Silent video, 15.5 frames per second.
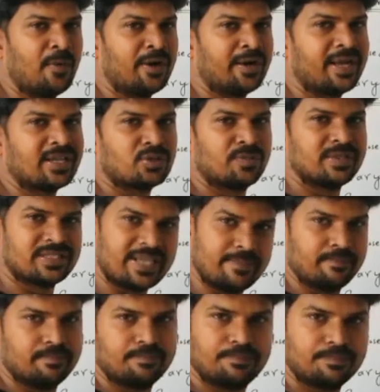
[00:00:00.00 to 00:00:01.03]
point has to be
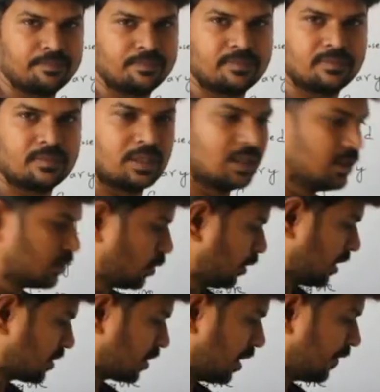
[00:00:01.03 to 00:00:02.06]
same. So
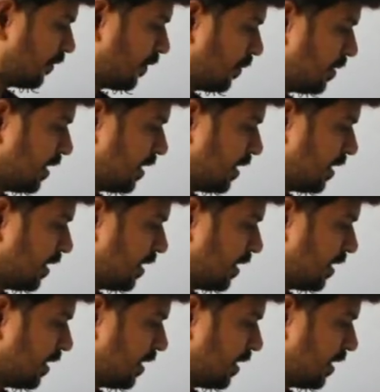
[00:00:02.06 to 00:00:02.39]
you are starting from